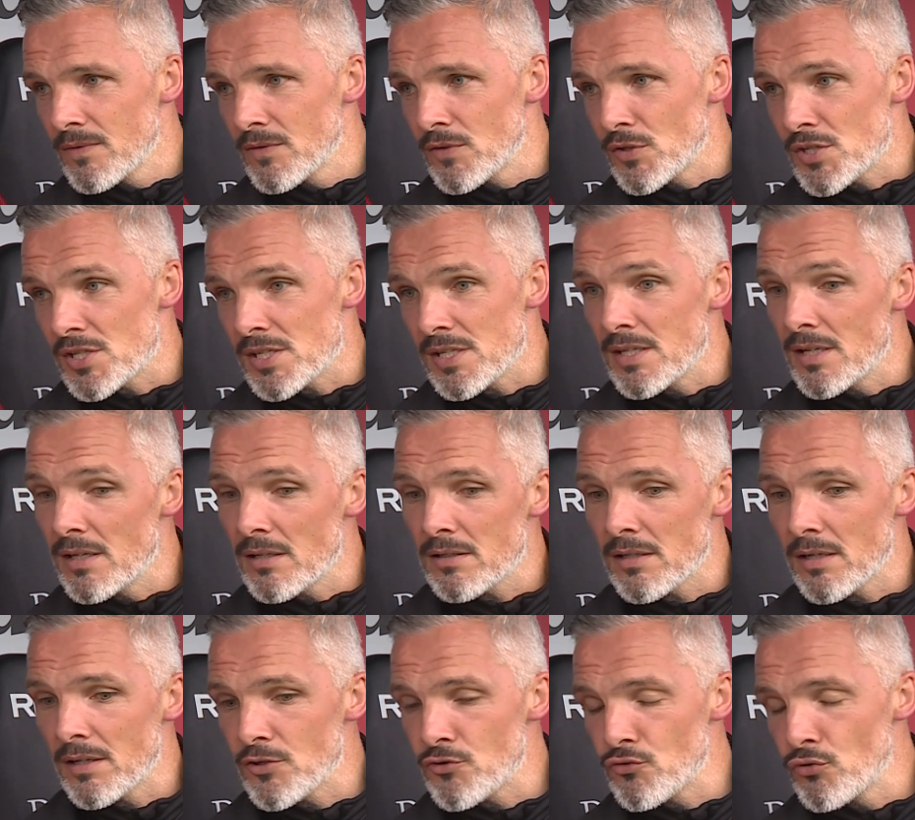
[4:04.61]
to see
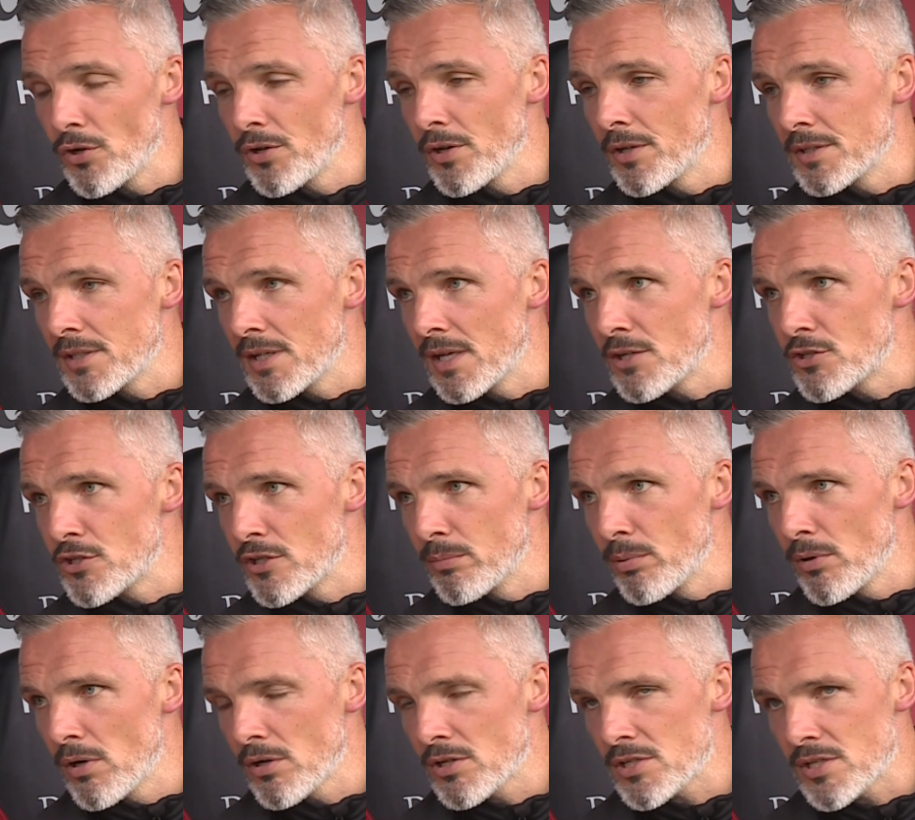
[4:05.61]
Ilkay's run on the edge of the
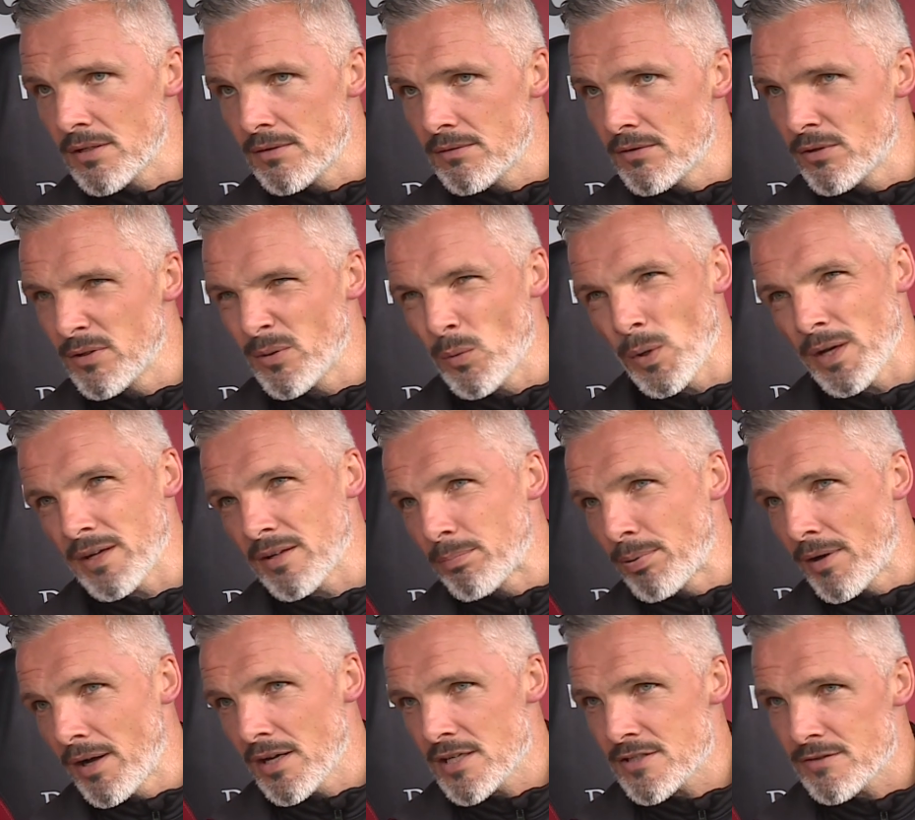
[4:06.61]
box, and you know the way to
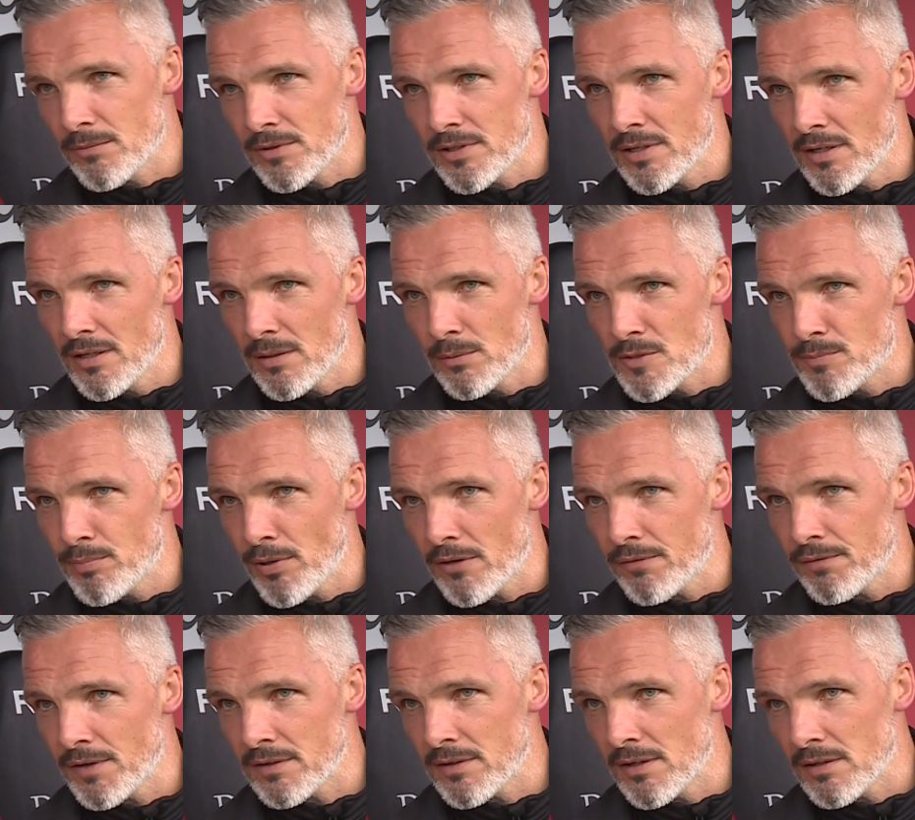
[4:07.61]
pass from Kyle was perfect.